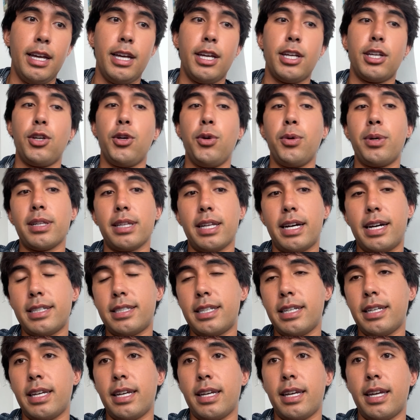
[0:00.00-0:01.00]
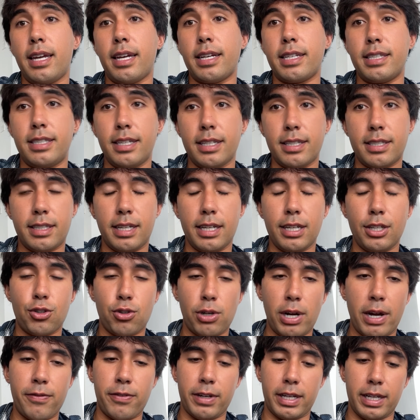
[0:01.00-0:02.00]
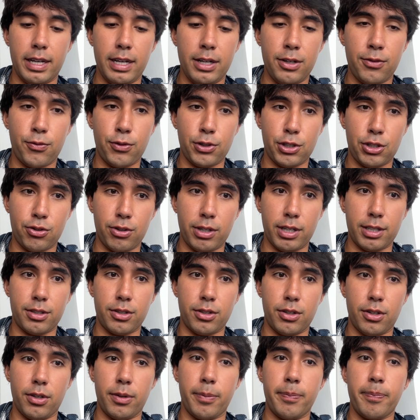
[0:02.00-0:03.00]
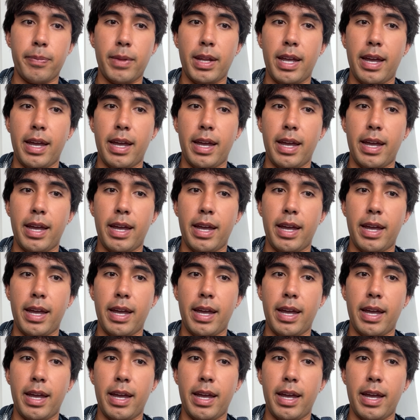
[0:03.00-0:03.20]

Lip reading: utilizing existing traffic infrastructure,